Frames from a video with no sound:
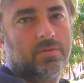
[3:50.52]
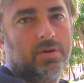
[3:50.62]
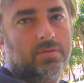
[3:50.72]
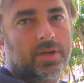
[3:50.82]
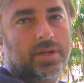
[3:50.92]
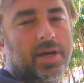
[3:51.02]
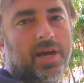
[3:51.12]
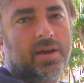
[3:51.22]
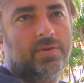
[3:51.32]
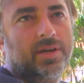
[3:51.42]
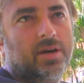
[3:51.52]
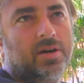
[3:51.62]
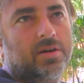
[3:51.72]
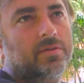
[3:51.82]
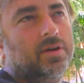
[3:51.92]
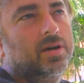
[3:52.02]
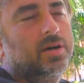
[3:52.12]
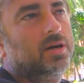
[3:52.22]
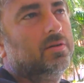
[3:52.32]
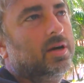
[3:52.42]
Well, we kind of, I don't
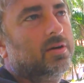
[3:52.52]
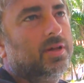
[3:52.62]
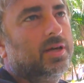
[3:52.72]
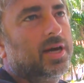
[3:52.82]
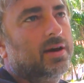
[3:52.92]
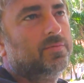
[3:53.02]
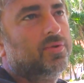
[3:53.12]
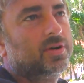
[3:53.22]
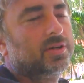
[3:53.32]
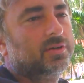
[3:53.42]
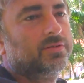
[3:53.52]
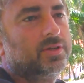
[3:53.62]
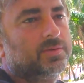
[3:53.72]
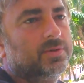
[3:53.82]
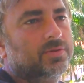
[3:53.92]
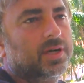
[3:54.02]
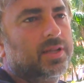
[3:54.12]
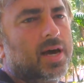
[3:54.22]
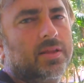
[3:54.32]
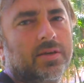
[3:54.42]
know, we don't really have a point of difference between
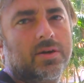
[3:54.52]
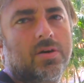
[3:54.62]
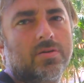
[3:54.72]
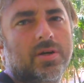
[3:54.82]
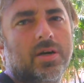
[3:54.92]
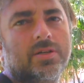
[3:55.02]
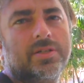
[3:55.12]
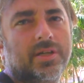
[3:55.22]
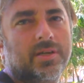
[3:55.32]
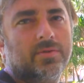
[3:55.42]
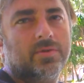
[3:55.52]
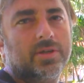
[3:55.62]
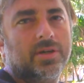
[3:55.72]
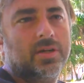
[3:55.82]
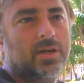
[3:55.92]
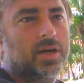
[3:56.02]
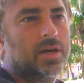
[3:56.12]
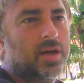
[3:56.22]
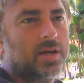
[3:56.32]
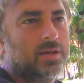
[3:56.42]
that and the Gold Coast anymore, you know.
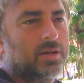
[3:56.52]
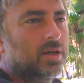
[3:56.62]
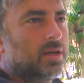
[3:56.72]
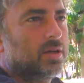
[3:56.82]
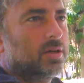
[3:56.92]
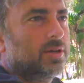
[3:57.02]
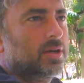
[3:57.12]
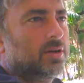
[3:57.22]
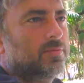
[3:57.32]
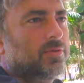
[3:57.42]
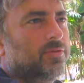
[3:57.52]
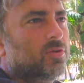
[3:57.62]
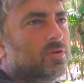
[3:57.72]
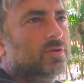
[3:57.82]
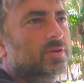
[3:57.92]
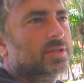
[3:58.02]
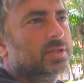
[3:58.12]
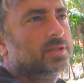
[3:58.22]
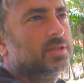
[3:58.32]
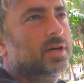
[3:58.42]
Like, you know, before it
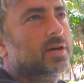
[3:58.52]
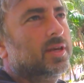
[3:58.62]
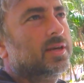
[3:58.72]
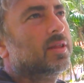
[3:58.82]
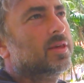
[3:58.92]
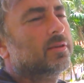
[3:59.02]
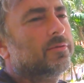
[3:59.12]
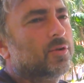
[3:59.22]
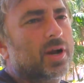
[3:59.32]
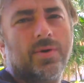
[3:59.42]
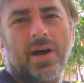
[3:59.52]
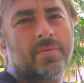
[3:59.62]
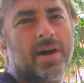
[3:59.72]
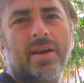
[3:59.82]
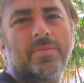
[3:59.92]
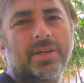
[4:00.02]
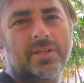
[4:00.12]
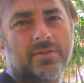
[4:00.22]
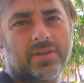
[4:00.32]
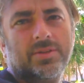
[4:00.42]
was, you know, I think the freeway made a big difference